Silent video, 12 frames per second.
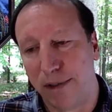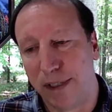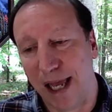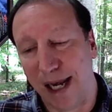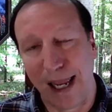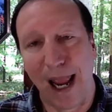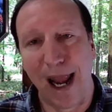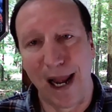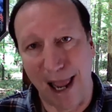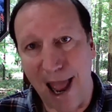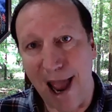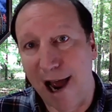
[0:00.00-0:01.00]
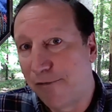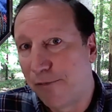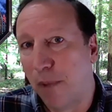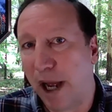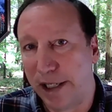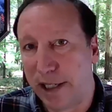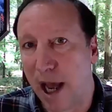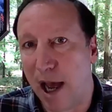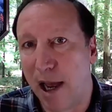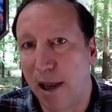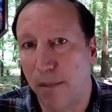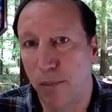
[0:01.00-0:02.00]
dedicating half my
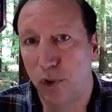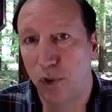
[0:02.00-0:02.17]
time